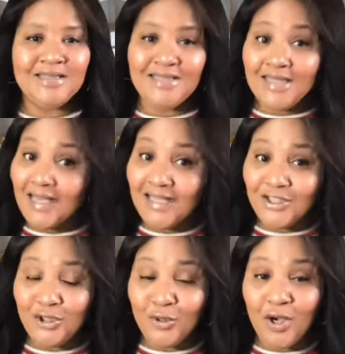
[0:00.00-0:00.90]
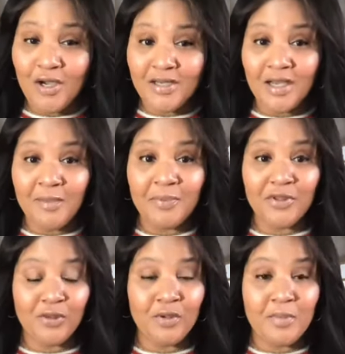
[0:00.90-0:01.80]
did I get you caught
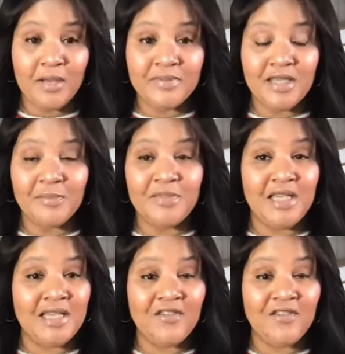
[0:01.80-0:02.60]
up, Three Moms update.